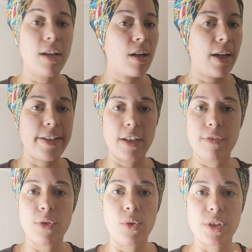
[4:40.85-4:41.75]
guiding
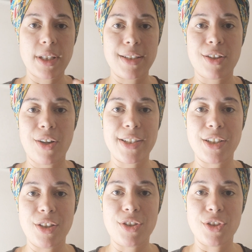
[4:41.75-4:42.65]
force that is
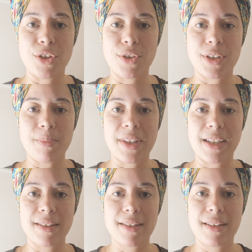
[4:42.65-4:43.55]
guiding you to do
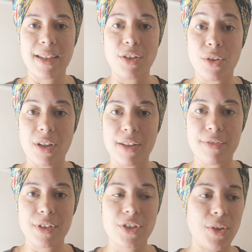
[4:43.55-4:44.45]
something in your
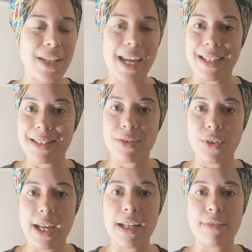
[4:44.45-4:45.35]
life. So yes, on
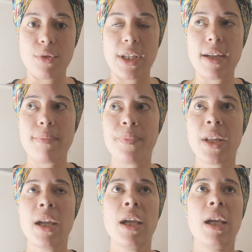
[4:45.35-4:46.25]
that level, yeah.
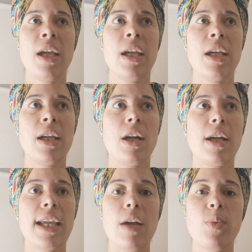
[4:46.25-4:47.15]

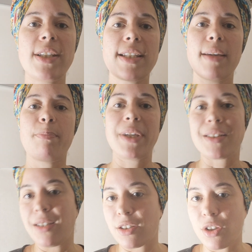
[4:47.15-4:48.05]
Can we set
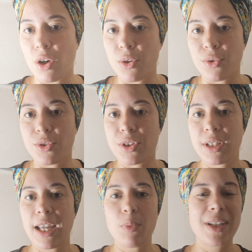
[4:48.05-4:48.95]
business goals?
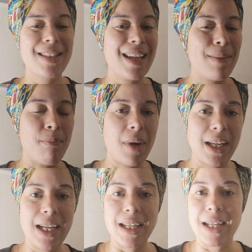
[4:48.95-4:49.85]
Can we set
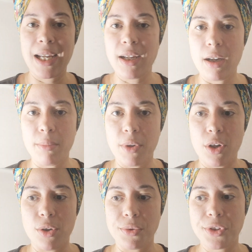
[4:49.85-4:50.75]
money and income
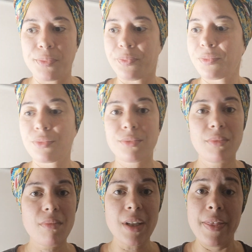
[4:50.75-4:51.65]
goals?
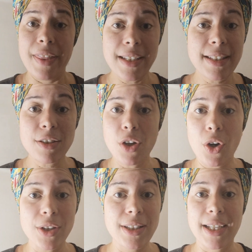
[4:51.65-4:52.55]
This is
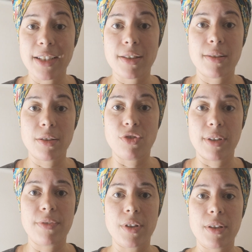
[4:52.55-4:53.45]
context
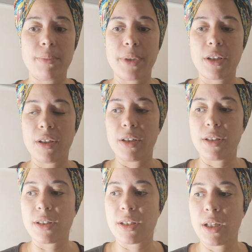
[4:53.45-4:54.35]
driven,
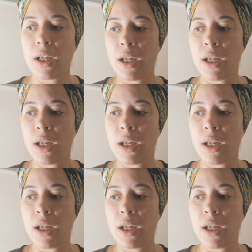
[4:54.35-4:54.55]
because